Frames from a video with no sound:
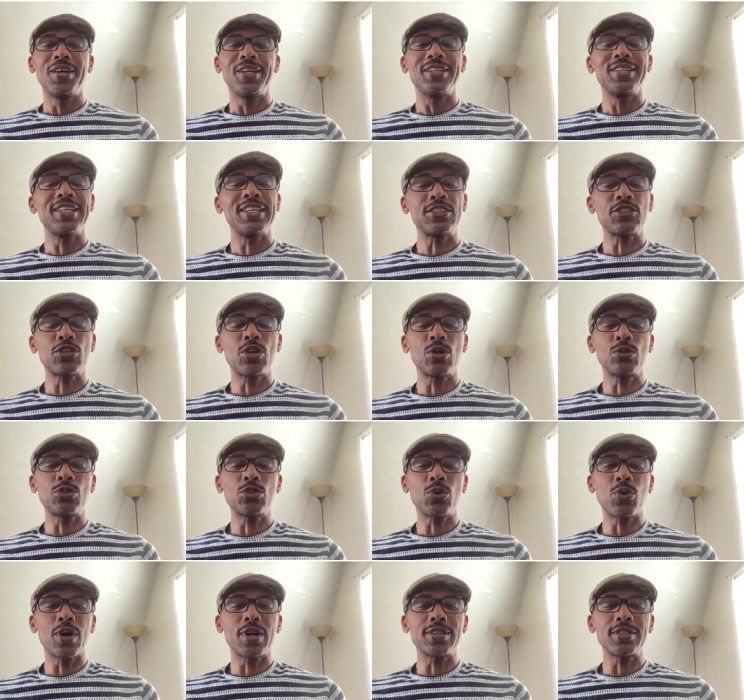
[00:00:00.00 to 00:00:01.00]
Let's go
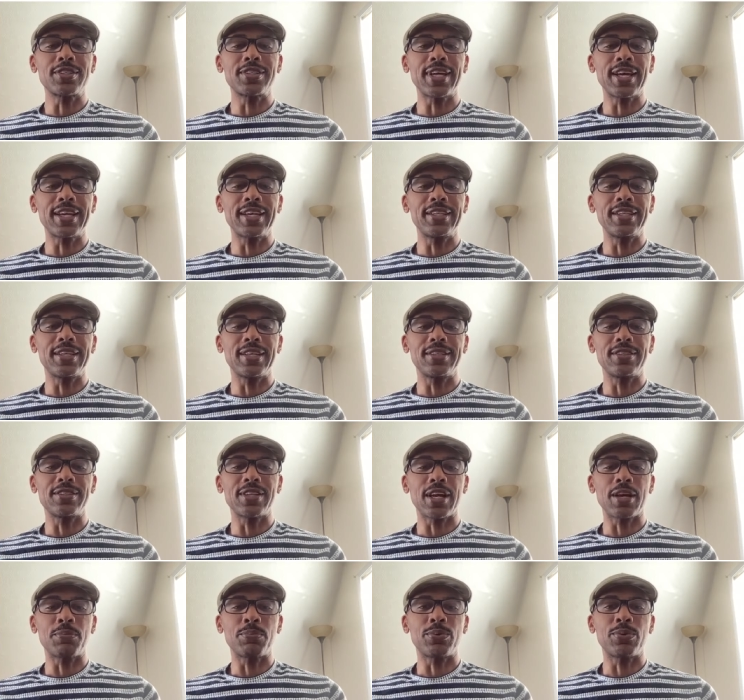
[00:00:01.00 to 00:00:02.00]
to our second
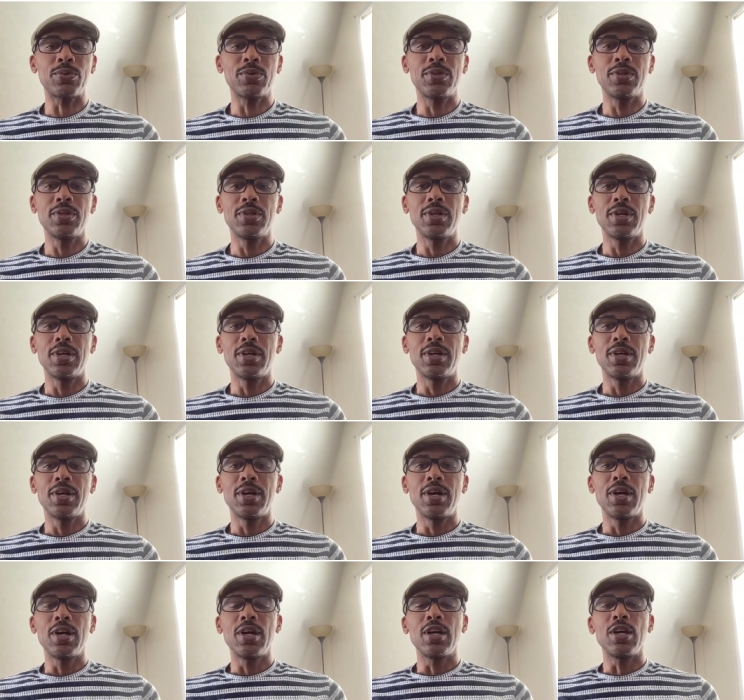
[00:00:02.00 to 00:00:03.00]
example.
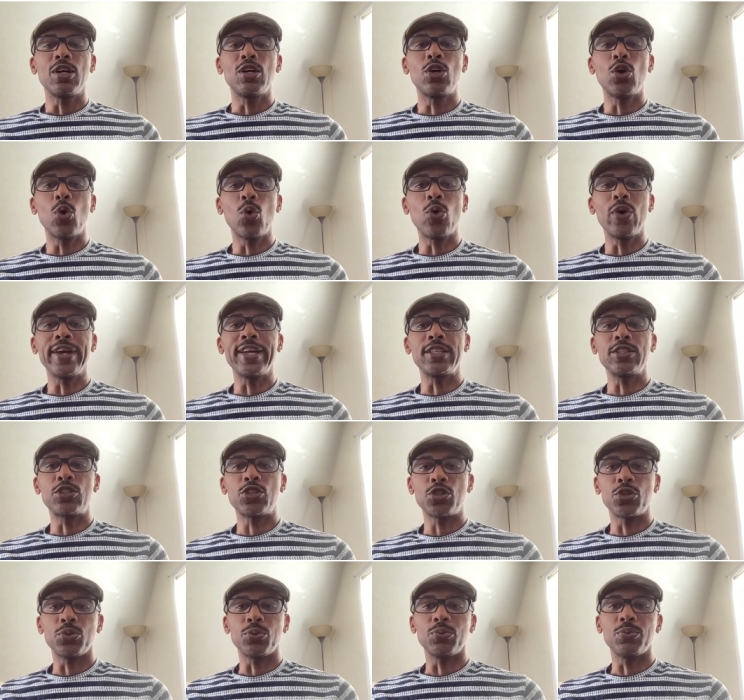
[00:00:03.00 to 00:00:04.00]
Going
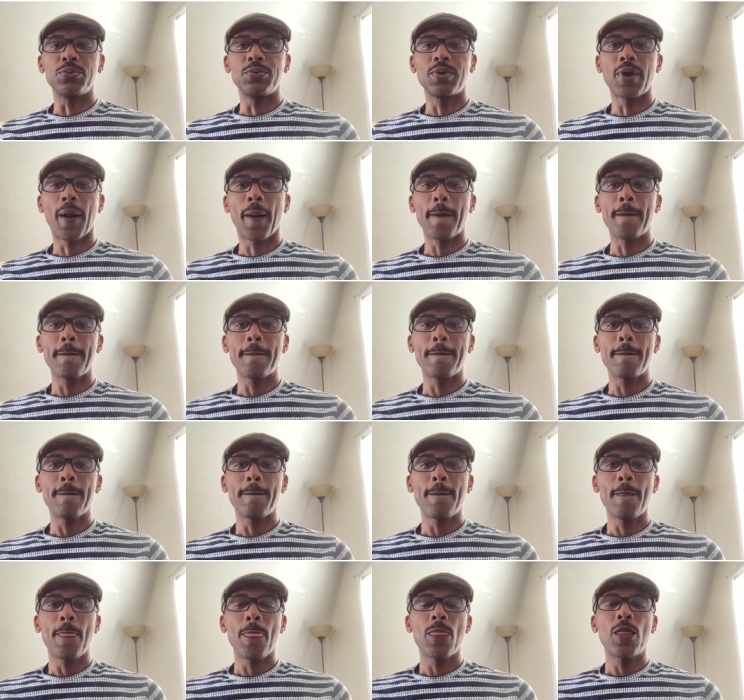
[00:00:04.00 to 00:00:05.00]
to.
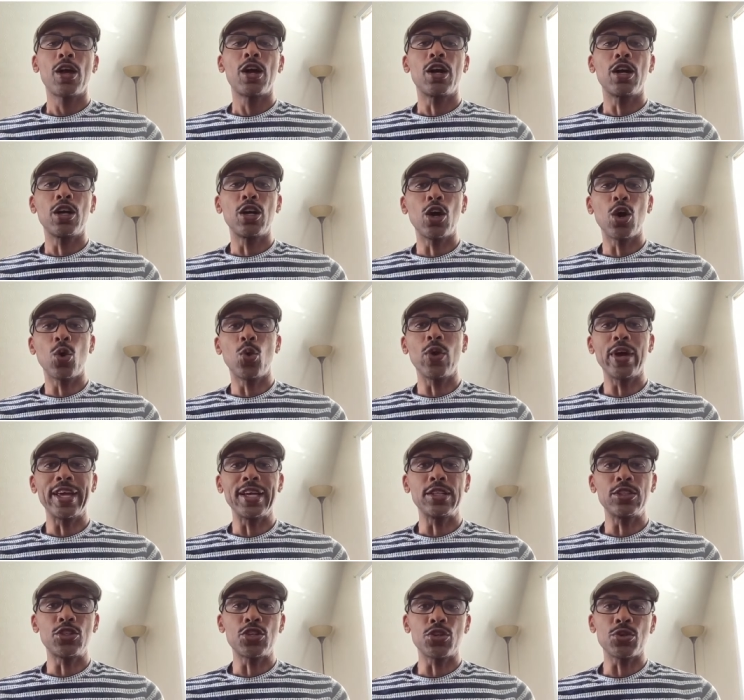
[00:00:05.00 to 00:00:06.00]

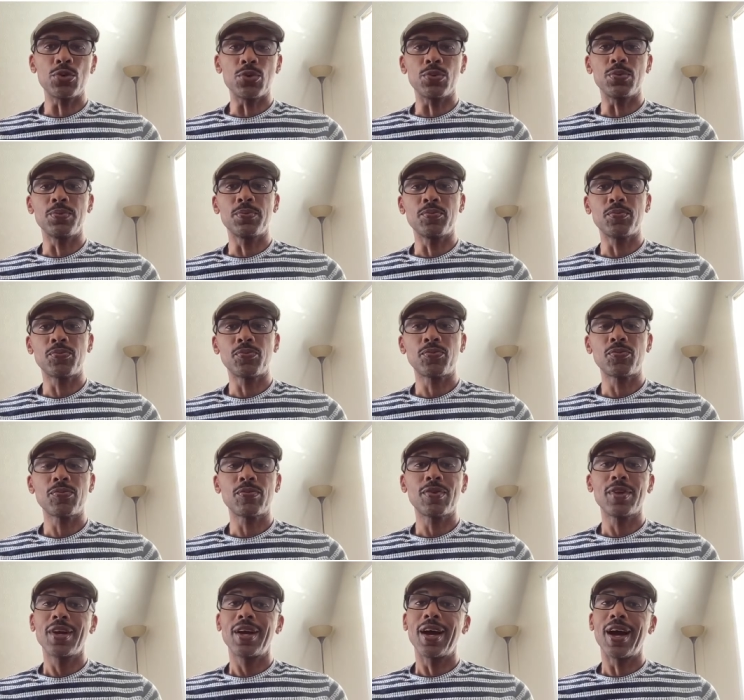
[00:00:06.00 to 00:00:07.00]
Going to.
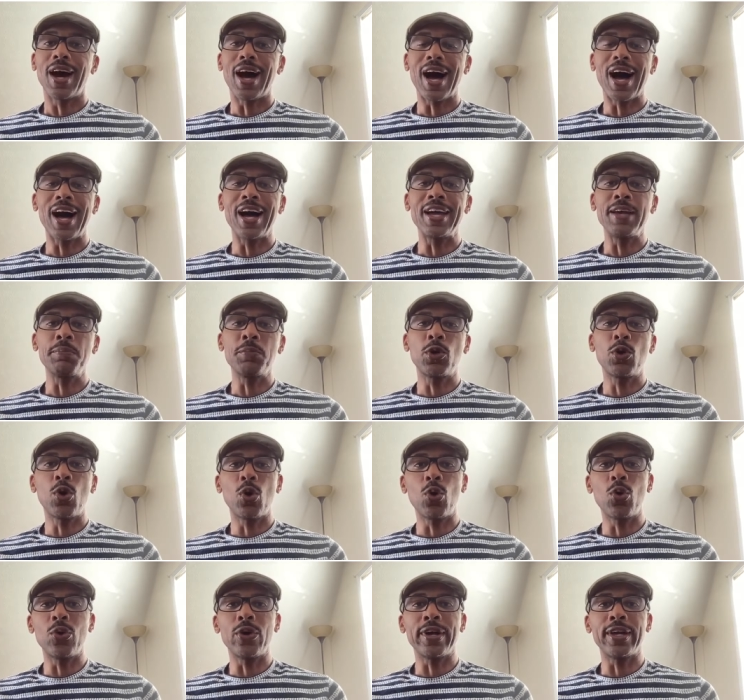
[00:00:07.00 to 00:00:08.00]
I'm
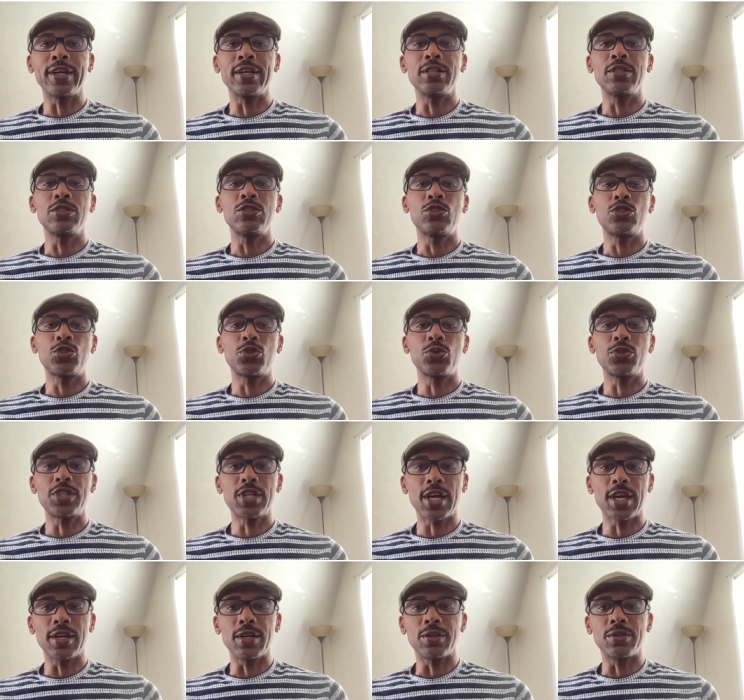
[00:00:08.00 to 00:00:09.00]
going to
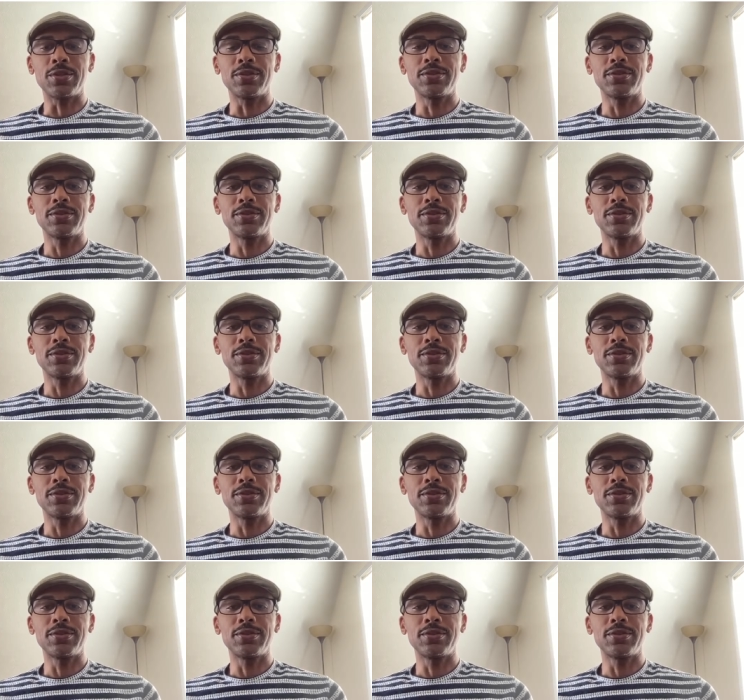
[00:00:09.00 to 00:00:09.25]
tell.